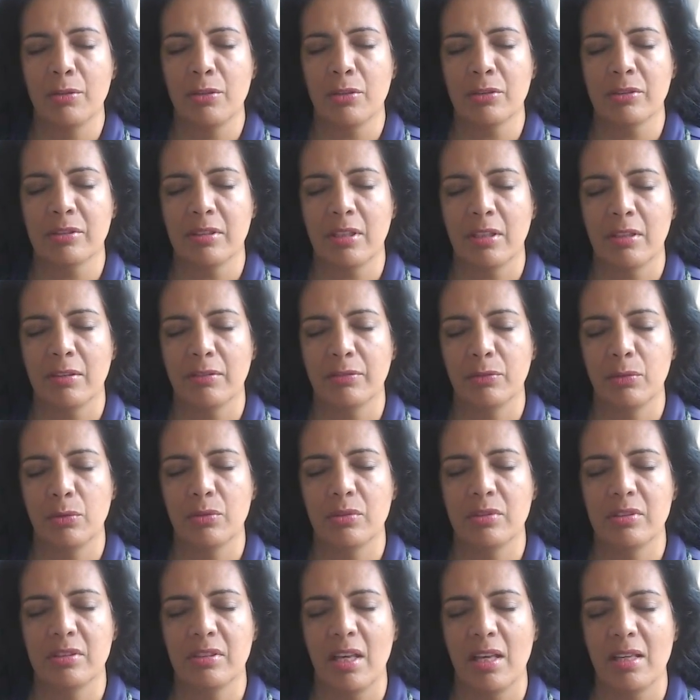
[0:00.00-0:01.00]
yourself to
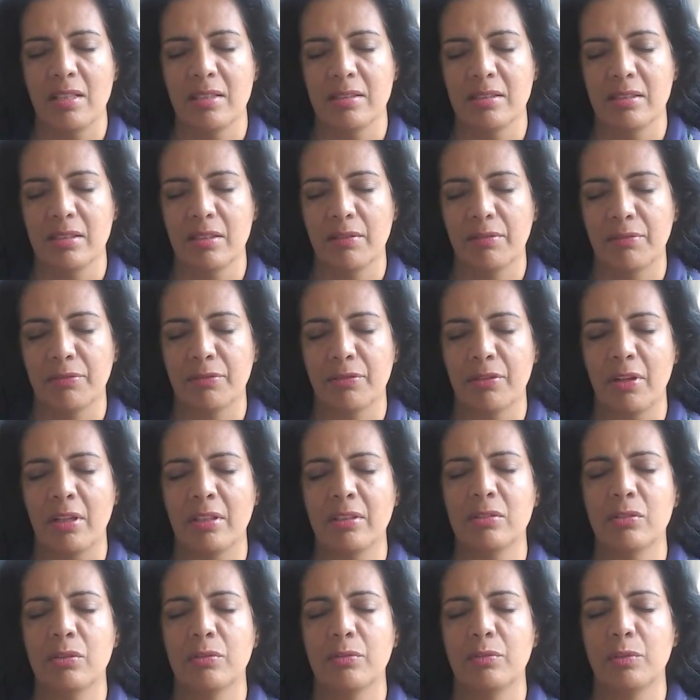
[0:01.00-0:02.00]
sense the
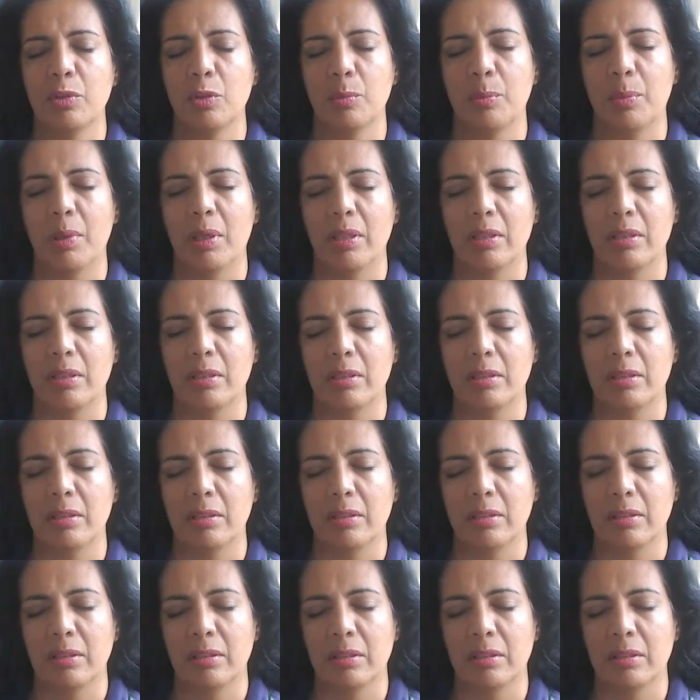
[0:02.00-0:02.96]
front of your body